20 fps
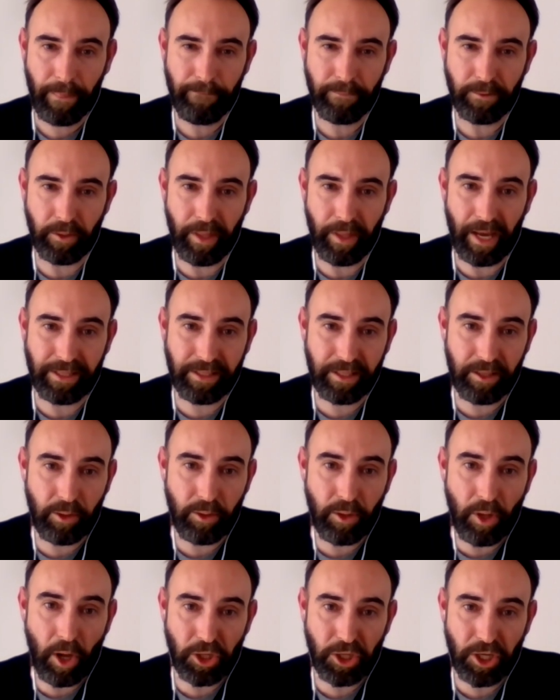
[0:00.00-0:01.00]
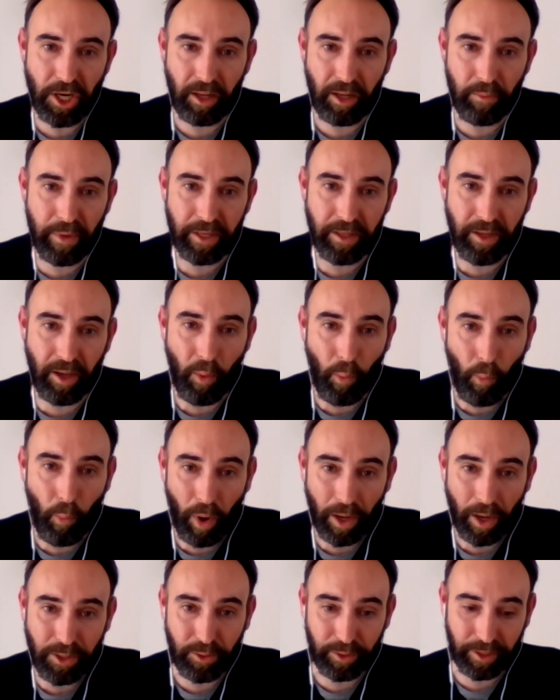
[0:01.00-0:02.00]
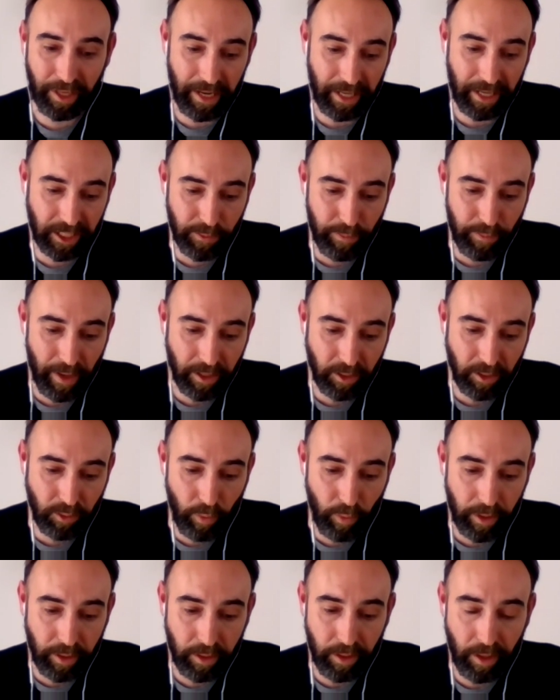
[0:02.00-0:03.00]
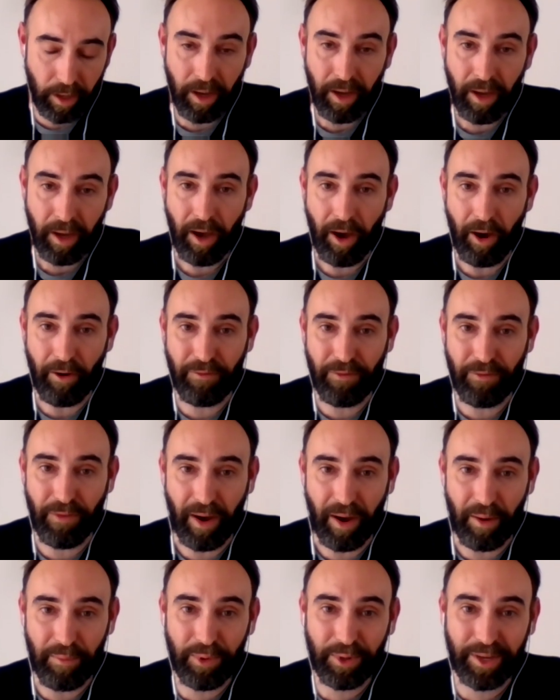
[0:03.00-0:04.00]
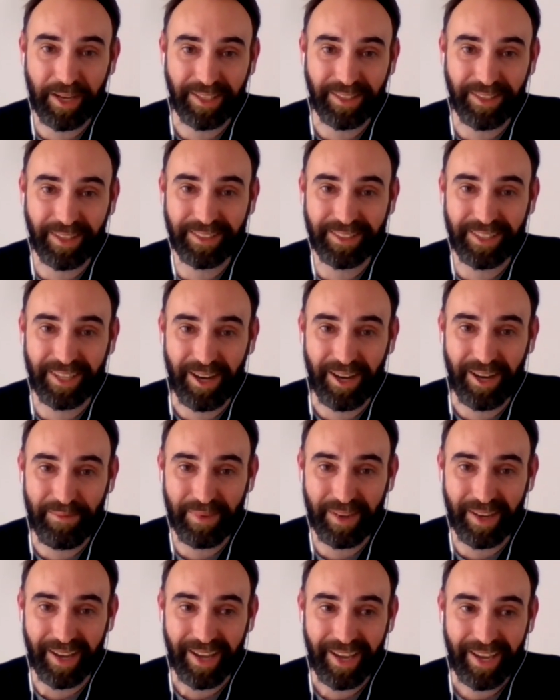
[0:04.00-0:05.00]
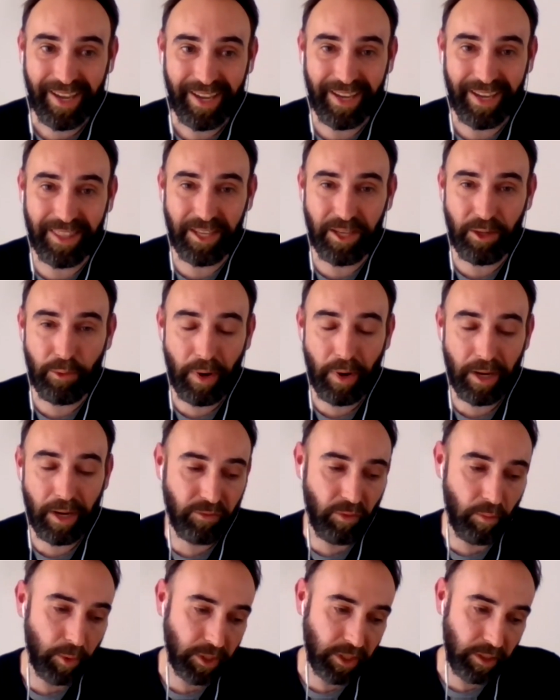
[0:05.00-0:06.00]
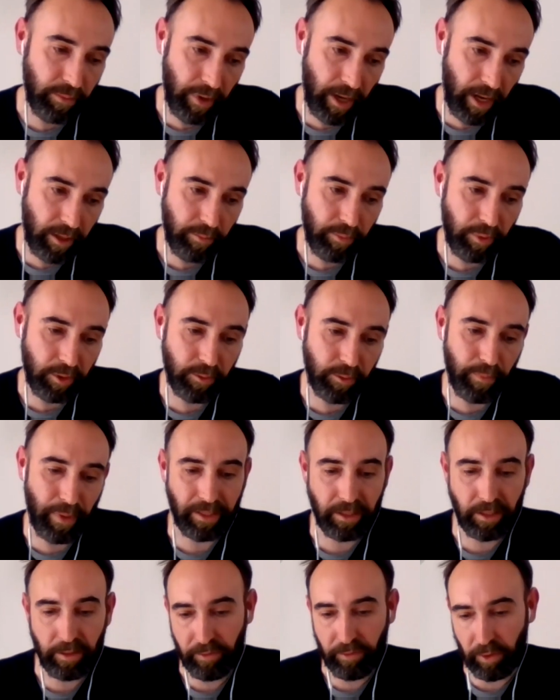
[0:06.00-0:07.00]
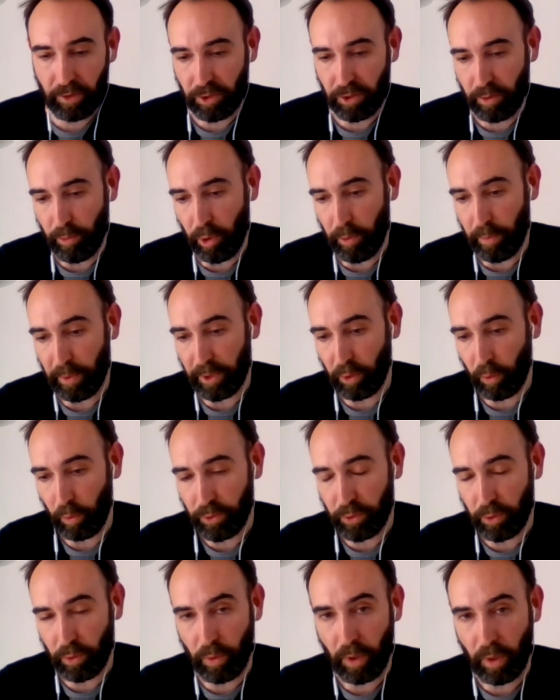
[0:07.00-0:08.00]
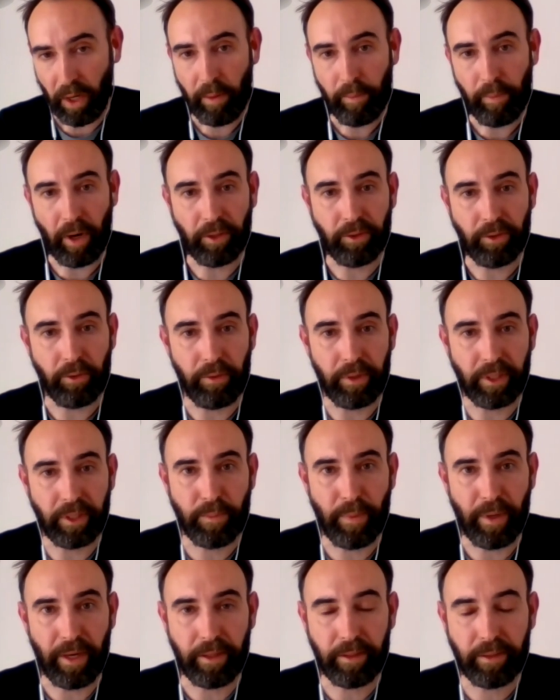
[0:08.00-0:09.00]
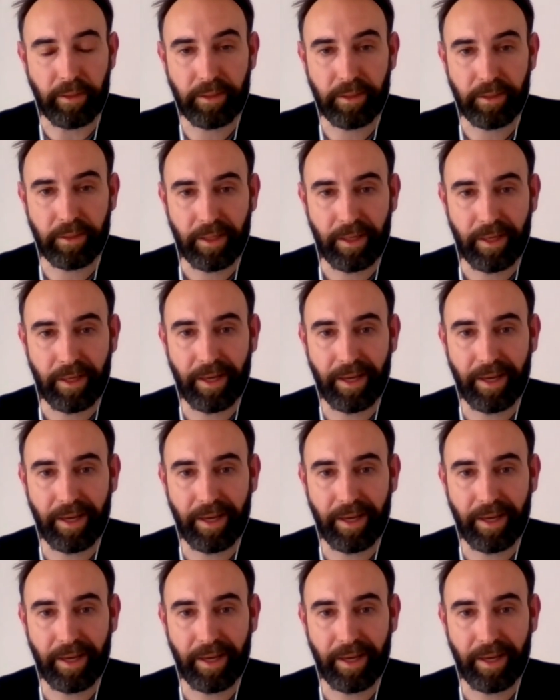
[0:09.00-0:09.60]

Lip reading: So that's in a nutshell a bit what you can expect of Booking.com in the US from a demand perspective, customer, but also partner experience.